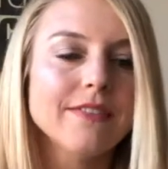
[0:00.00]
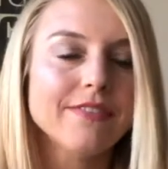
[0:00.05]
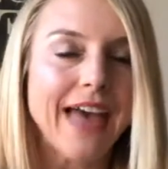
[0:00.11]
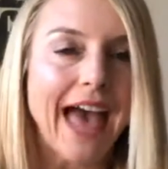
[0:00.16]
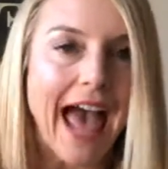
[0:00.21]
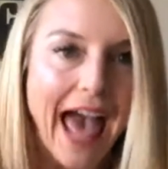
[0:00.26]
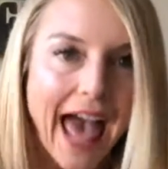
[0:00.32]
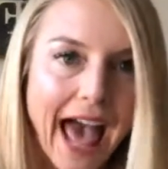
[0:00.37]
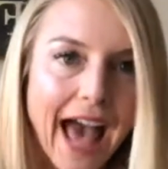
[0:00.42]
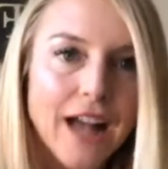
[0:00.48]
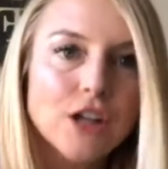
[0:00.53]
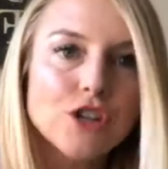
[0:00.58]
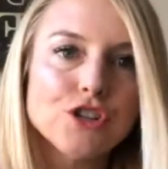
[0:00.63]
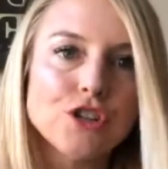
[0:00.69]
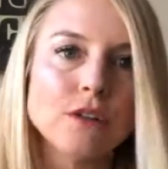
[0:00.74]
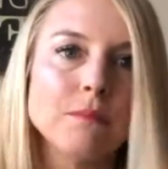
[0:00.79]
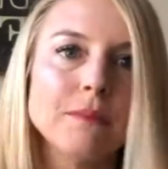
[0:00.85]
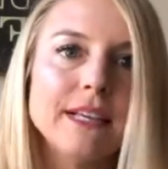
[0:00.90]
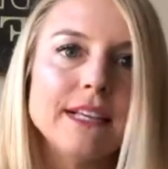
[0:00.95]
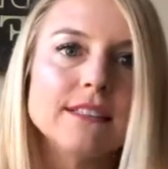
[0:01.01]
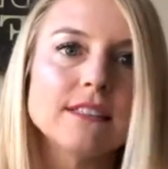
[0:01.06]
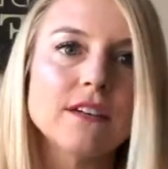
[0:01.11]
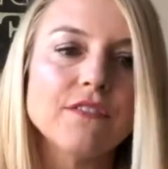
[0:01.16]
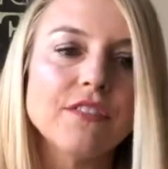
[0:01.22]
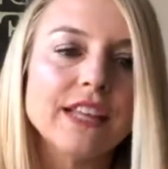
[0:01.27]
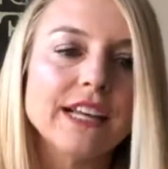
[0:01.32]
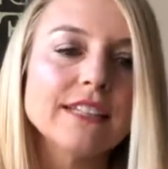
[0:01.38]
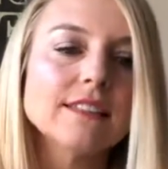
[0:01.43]
the action piece
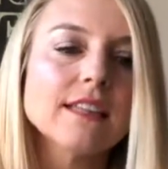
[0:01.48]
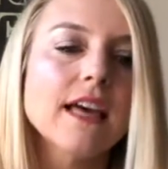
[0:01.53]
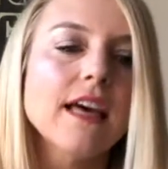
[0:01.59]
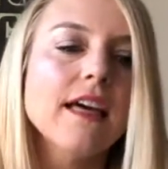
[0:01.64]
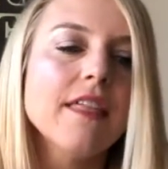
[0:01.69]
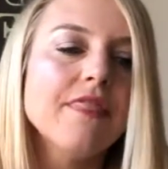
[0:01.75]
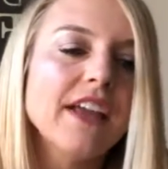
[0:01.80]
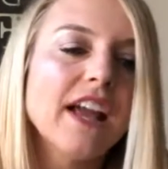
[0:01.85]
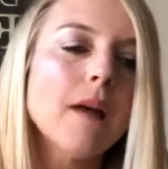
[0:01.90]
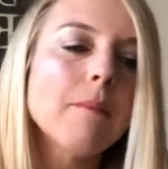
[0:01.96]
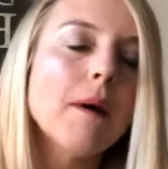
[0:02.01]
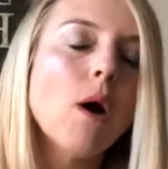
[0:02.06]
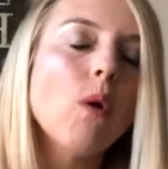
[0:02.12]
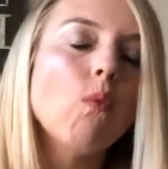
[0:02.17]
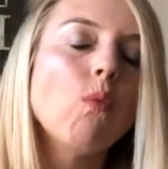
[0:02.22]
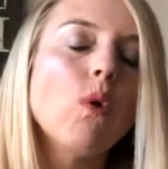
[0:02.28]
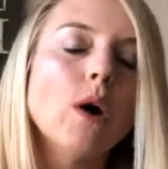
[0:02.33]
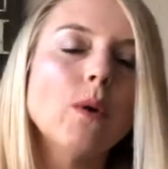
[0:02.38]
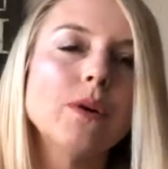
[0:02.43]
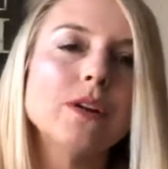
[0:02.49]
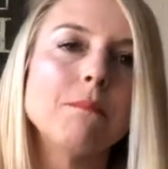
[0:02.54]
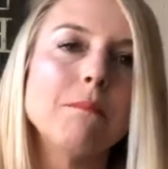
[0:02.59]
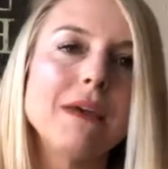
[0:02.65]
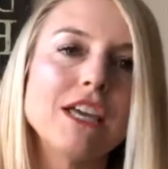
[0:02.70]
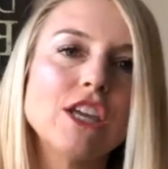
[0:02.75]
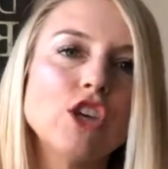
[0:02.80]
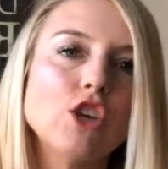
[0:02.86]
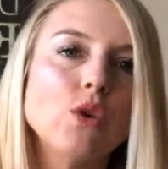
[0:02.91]
of this, think about what would
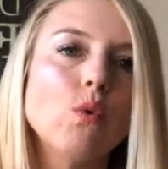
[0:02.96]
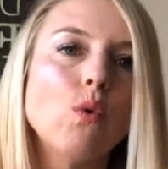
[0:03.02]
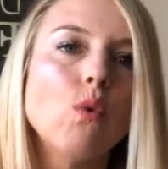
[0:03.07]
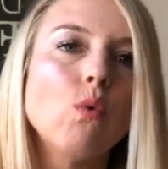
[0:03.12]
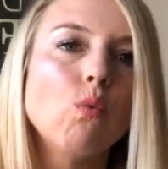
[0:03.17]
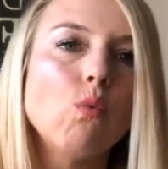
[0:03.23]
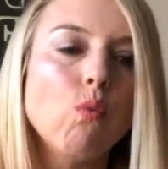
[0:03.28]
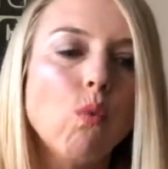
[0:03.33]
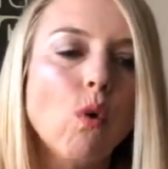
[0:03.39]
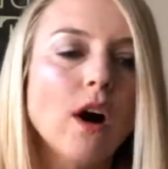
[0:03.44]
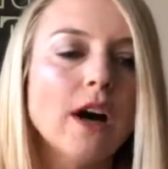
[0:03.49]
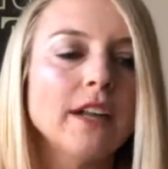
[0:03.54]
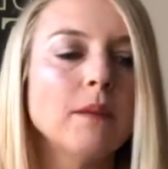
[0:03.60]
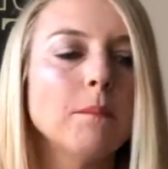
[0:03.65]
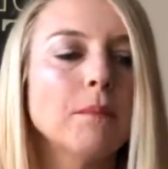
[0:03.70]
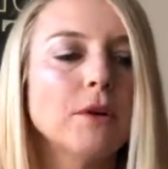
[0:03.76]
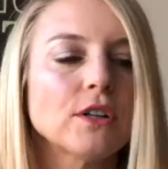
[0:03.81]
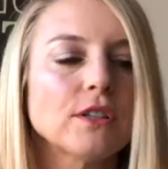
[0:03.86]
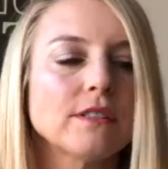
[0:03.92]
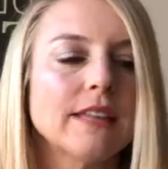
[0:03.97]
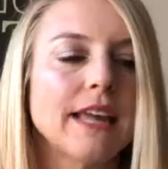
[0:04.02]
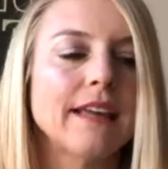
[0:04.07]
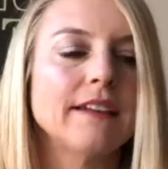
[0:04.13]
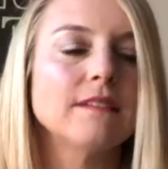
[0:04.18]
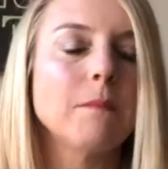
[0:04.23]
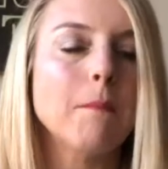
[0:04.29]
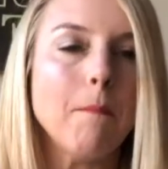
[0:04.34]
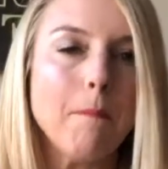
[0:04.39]
make you
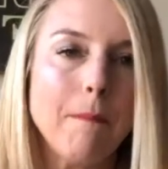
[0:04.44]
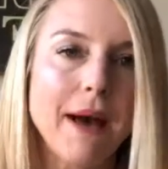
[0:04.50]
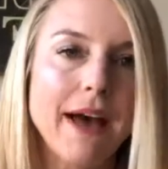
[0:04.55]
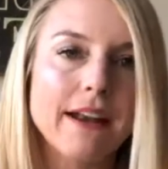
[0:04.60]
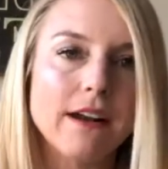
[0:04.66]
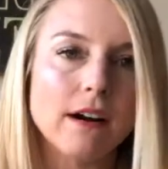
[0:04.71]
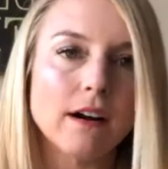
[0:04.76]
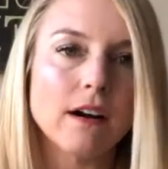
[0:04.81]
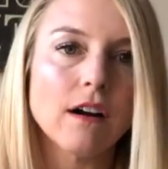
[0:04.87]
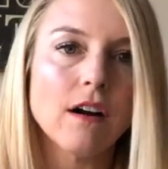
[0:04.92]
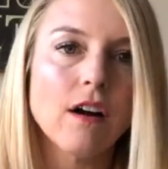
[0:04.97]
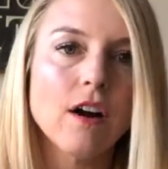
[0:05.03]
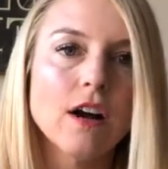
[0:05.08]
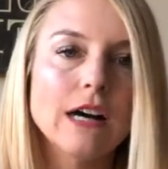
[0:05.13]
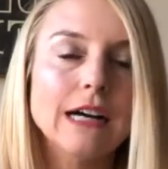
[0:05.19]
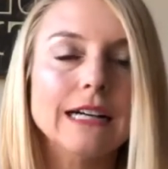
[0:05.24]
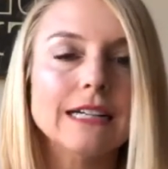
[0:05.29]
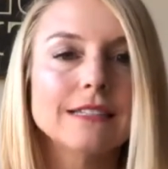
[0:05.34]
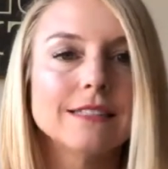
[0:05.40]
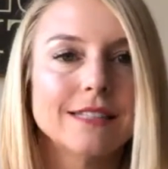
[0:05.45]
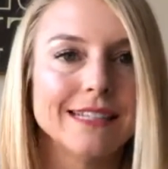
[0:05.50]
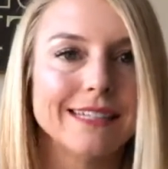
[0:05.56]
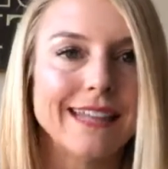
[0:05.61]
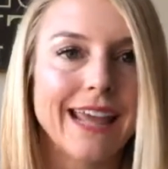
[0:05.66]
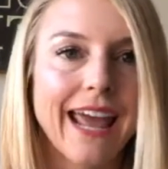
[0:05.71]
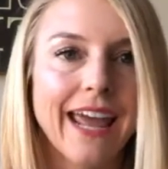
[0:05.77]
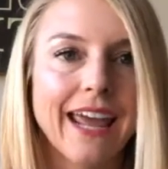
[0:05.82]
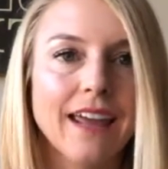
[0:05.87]
1% better
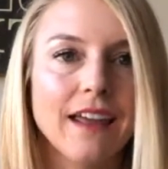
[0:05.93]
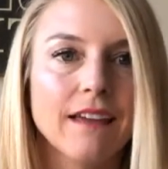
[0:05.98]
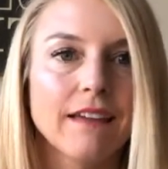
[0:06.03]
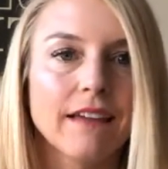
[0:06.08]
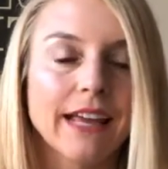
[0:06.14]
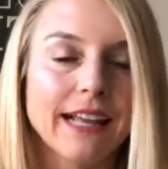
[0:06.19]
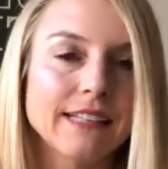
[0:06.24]
today.